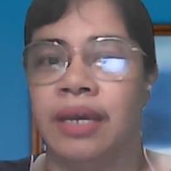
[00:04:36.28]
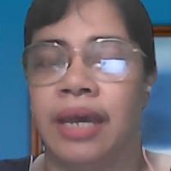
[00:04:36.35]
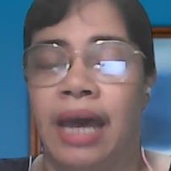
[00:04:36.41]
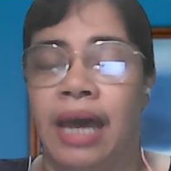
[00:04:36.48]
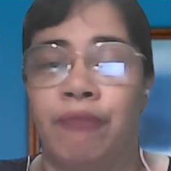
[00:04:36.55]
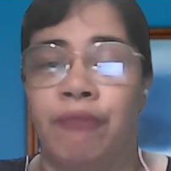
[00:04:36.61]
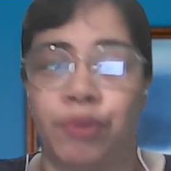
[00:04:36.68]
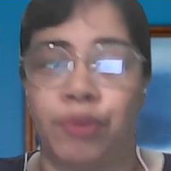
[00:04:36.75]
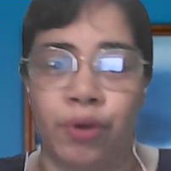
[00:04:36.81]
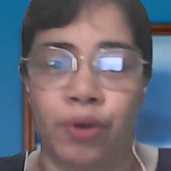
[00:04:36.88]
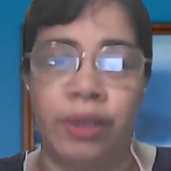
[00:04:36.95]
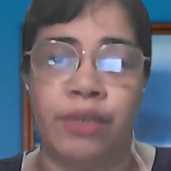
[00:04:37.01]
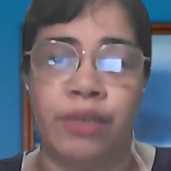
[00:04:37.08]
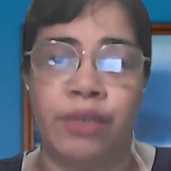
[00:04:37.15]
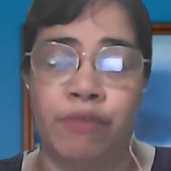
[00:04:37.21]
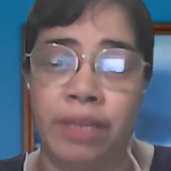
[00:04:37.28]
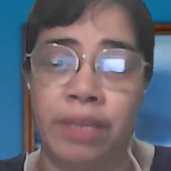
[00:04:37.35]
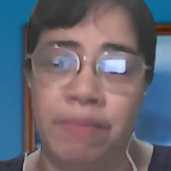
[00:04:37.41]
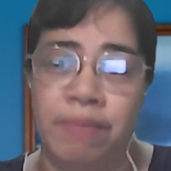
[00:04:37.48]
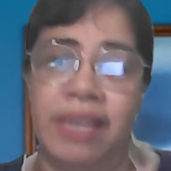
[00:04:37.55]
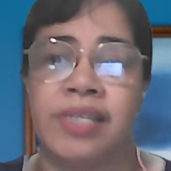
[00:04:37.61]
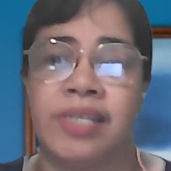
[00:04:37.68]
After all, the
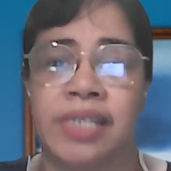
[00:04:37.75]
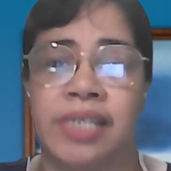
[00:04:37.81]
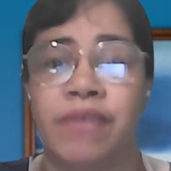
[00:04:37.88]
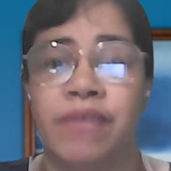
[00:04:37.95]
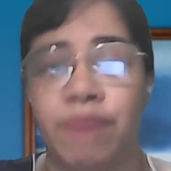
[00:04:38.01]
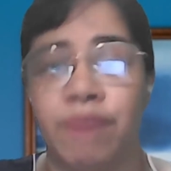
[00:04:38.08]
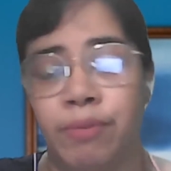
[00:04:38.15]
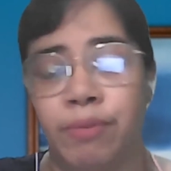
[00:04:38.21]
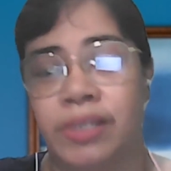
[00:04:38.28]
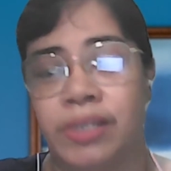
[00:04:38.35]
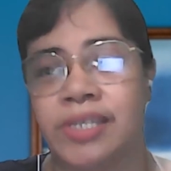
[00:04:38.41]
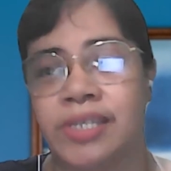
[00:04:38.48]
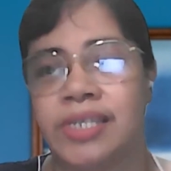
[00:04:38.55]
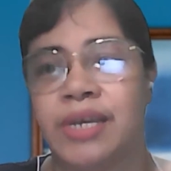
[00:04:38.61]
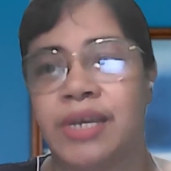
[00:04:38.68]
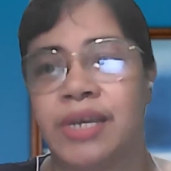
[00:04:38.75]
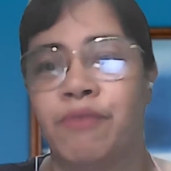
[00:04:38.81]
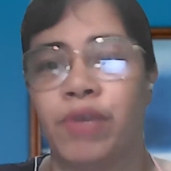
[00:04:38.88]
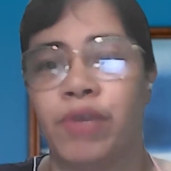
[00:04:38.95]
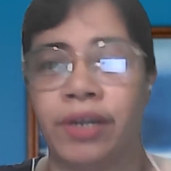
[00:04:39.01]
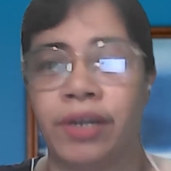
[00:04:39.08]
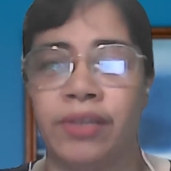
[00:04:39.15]
Philippines is infamous
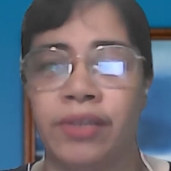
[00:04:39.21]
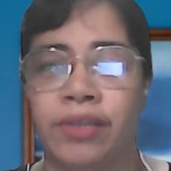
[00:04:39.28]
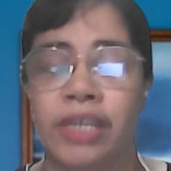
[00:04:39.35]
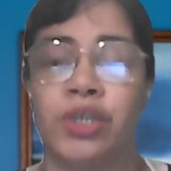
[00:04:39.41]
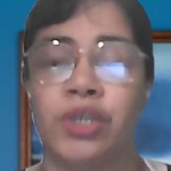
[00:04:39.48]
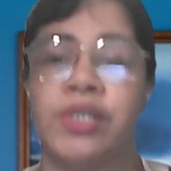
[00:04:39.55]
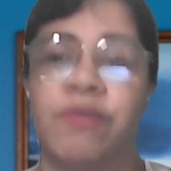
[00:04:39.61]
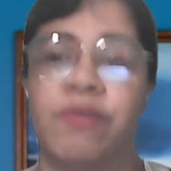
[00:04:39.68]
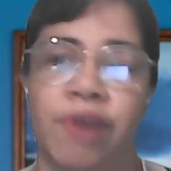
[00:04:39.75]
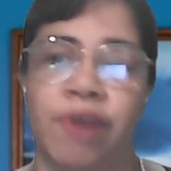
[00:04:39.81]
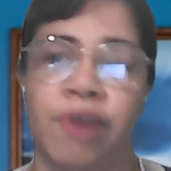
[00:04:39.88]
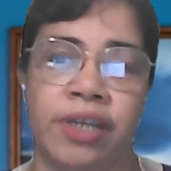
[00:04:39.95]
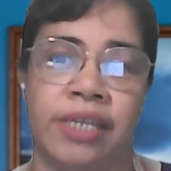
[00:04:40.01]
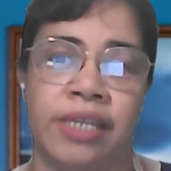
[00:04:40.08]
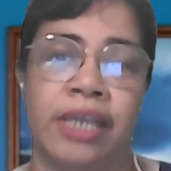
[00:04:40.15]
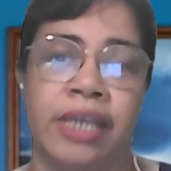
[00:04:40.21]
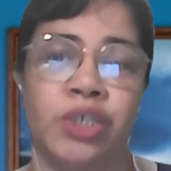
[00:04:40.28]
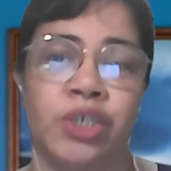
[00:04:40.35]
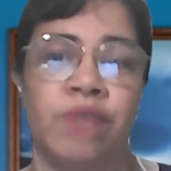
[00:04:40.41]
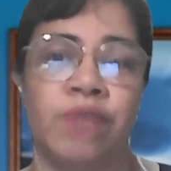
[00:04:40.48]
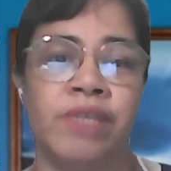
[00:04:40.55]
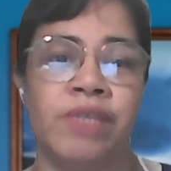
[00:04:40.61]
for the conditions of our
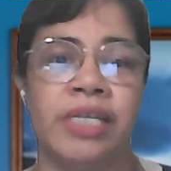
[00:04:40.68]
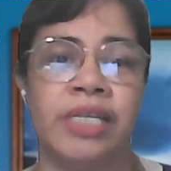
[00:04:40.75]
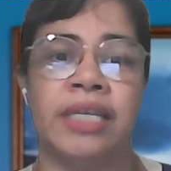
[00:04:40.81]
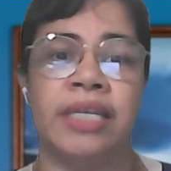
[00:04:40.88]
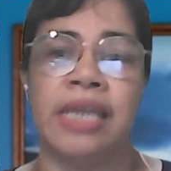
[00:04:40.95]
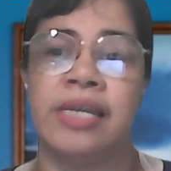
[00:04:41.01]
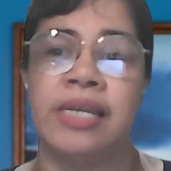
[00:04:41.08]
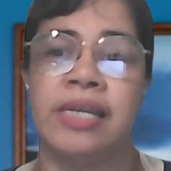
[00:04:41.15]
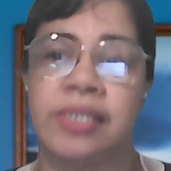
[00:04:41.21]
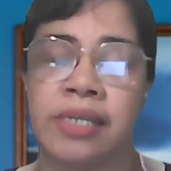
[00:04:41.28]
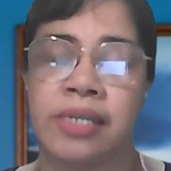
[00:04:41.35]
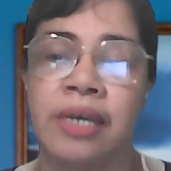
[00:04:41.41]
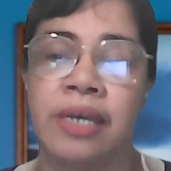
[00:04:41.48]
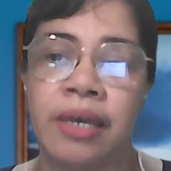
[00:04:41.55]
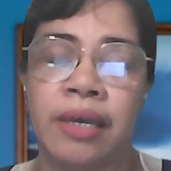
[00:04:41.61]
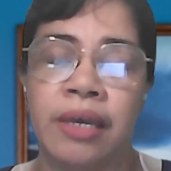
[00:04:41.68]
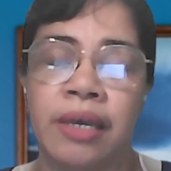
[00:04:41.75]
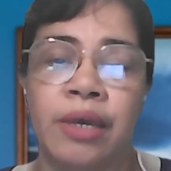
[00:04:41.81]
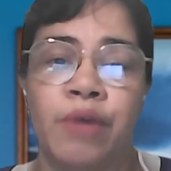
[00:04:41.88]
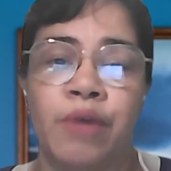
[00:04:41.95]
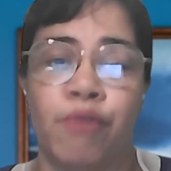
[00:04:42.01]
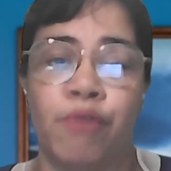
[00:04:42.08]
detention facilities,
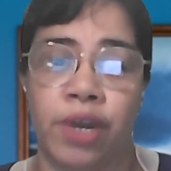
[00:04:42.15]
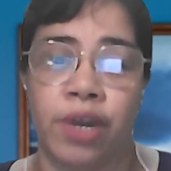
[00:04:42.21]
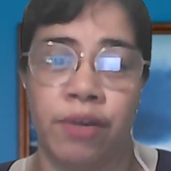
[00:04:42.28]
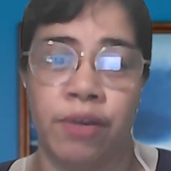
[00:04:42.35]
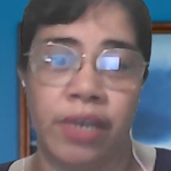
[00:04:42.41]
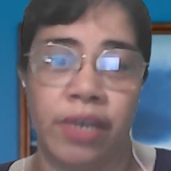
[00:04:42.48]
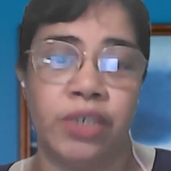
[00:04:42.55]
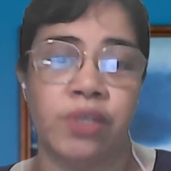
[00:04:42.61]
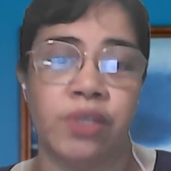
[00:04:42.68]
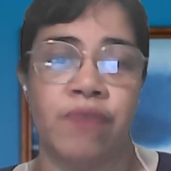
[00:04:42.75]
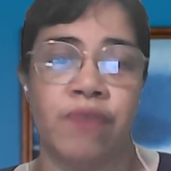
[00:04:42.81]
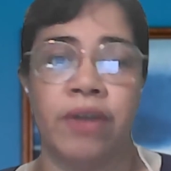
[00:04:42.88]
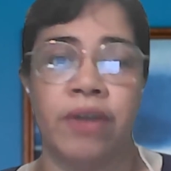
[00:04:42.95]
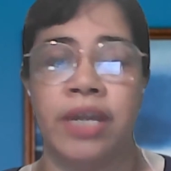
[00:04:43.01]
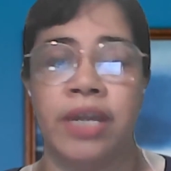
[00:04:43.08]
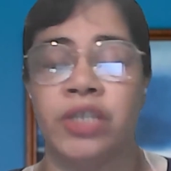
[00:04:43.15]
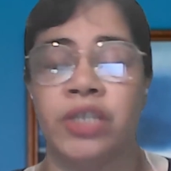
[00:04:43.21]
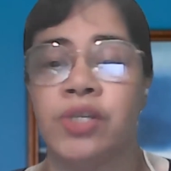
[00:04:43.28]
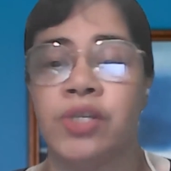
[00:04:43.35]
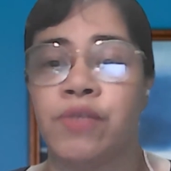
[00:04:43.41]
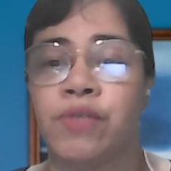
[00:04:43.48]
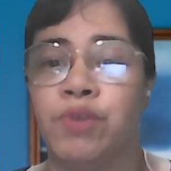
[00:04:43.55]
for egregious
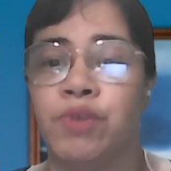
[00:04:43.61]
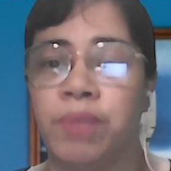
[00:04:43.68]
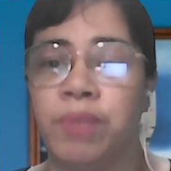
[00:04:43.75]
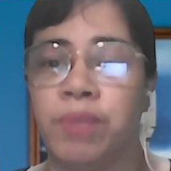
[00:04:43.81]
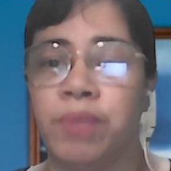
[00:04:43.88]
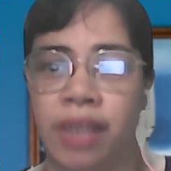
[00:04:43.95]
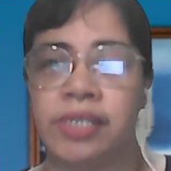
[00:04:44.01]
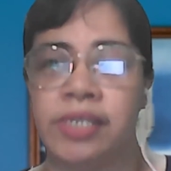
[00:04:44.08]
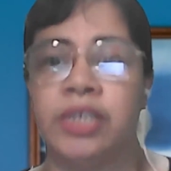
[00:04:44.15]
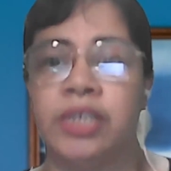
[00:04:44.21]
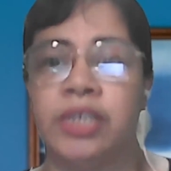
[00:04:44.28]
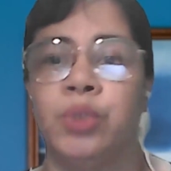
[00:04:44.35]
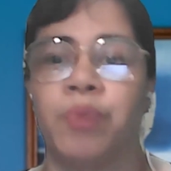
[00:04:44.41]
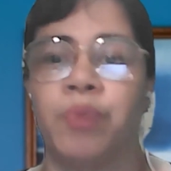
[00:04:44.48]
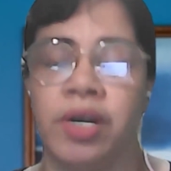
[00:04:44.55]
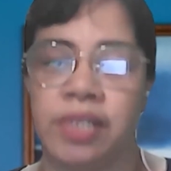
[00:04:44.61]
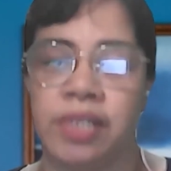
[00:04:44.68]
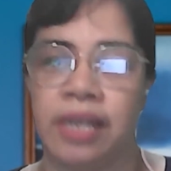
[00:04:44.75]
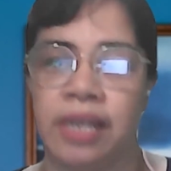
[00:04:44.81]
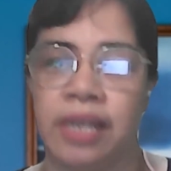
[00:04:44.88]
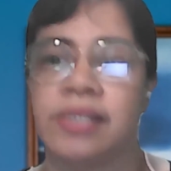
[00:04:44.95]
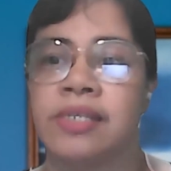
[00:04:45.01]
violations of human rights and due
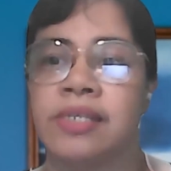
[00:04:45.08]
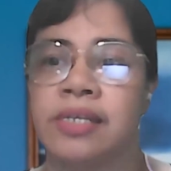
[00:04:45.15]
process